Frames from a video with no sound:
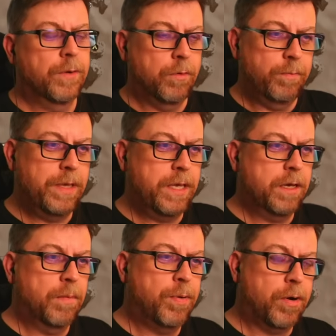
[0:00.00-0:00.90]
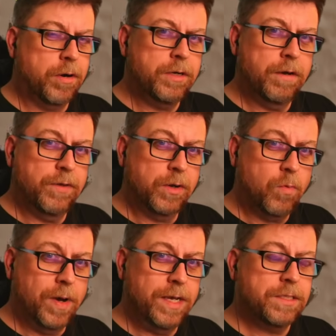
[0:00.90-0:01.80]
will be a part of the
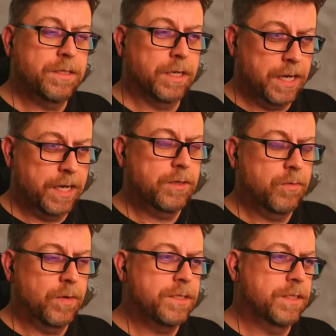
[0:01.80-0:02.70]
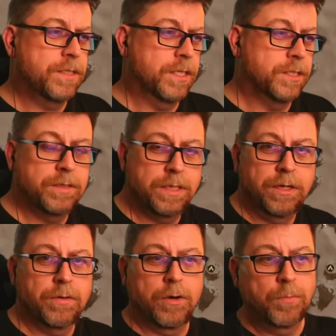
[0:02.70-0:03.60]
quest, the guided quest, that says, you
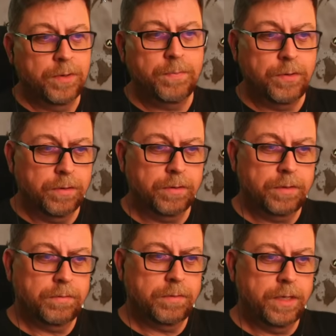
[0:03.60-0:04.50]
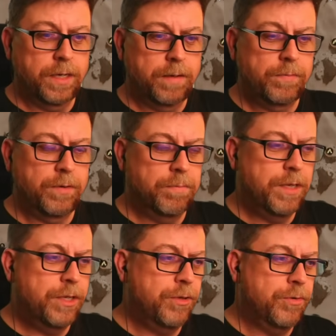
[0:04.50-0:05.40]
know, open up your
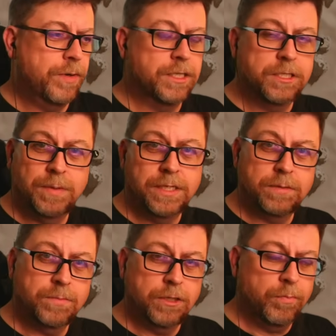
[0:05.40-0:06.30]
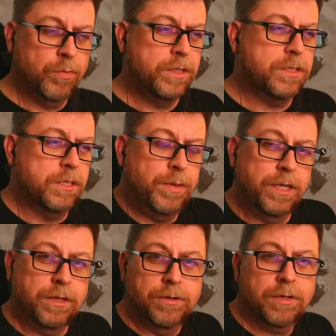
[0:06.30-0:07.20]
menu and spend some skill points. And
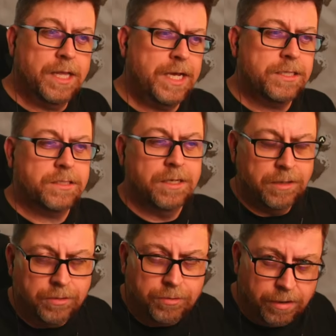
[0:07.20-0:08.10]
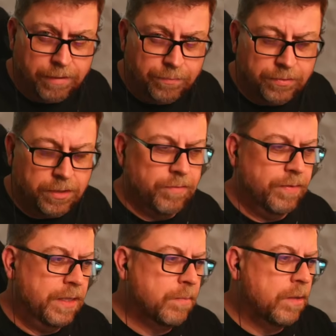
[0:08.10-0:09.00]
depending on your class, you'll have some stuff
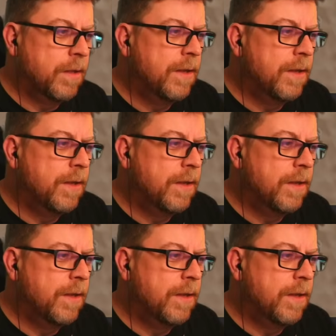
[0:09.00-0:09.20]
available.